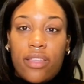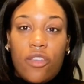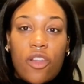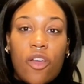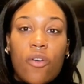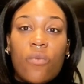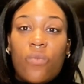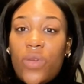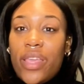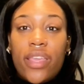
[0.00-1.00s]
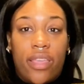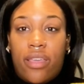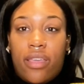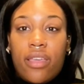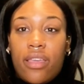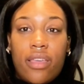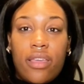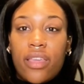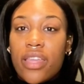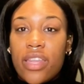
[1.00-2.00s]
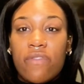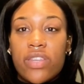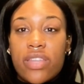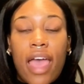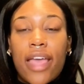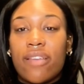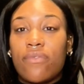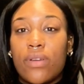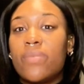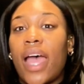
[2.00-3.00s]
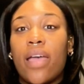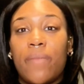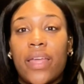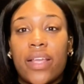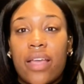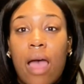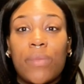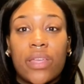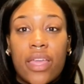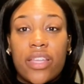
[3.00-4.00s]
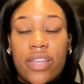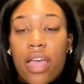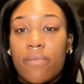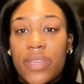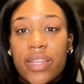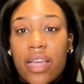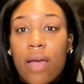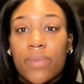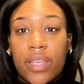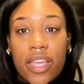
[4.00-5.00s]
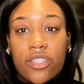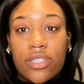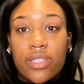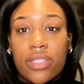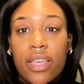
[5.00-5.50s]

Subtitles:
You know, we can even die from diabetes complications.